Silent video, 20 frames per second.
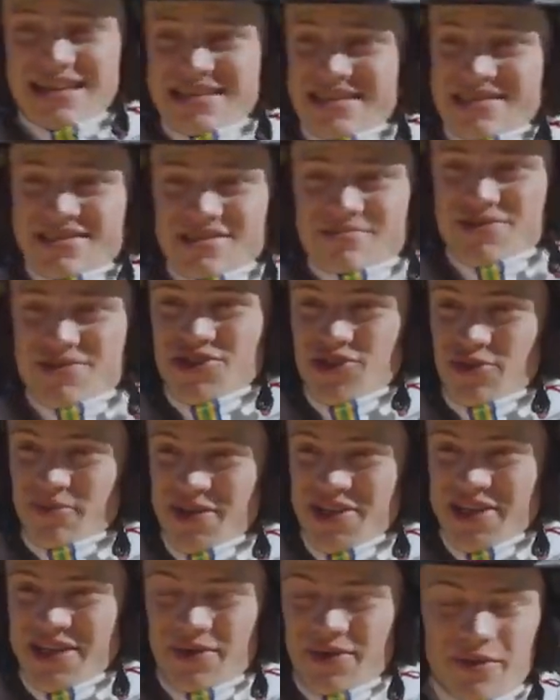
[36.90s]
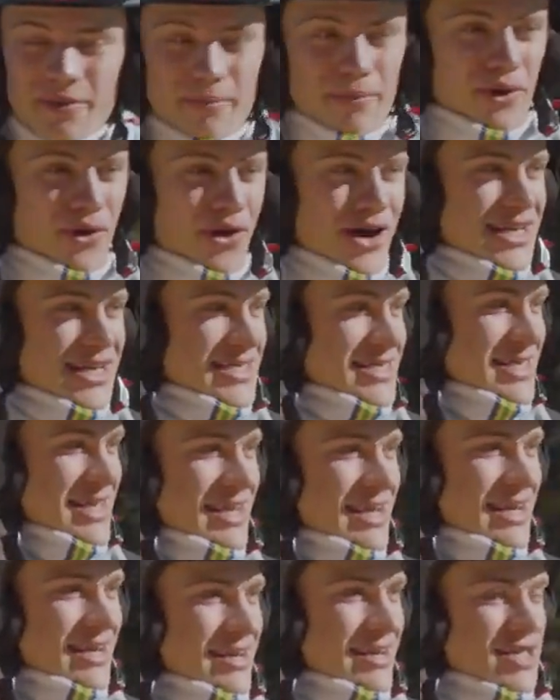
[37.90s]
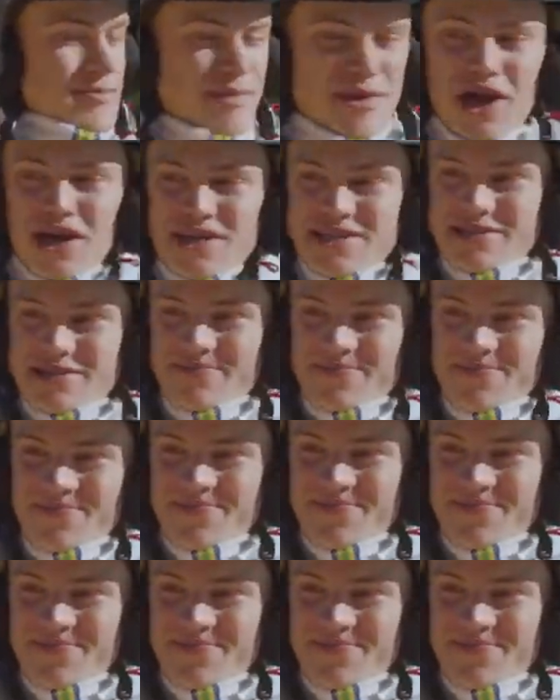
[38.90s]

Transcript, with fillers: and some Super G with the boys, it's been awesome.